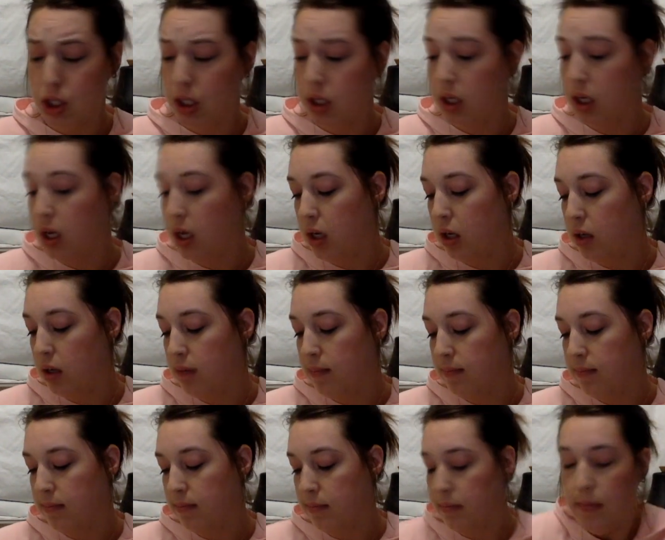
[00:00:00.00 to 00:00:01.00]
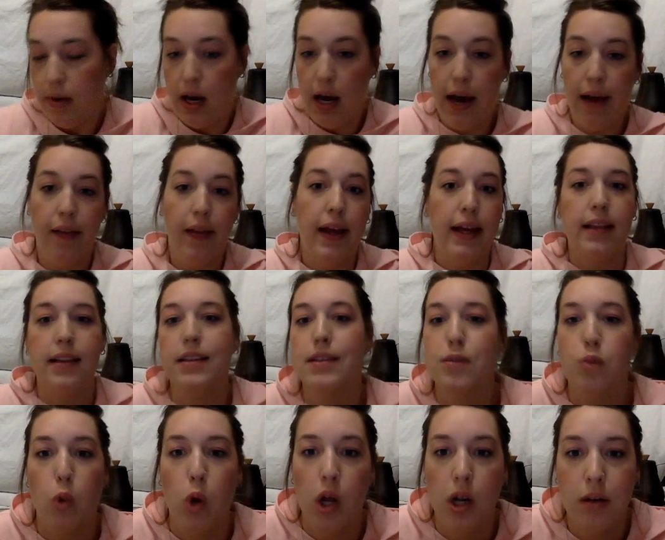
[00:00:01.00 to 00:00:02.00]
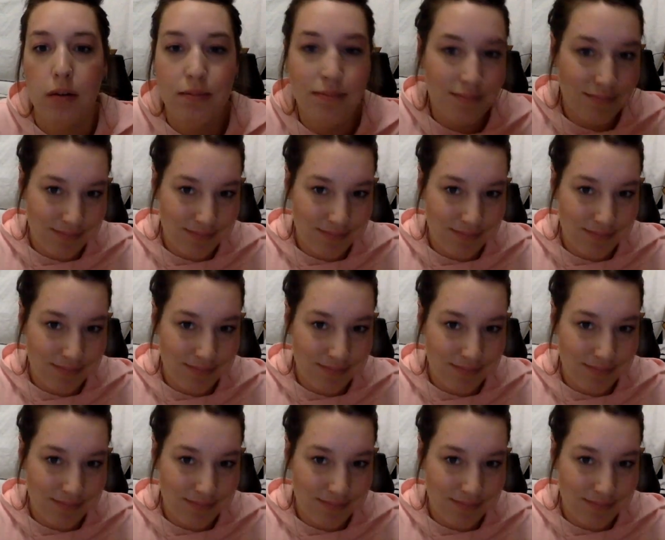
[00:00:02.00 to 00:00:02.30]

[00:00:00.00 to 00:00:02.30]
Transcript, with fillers: and I like this one.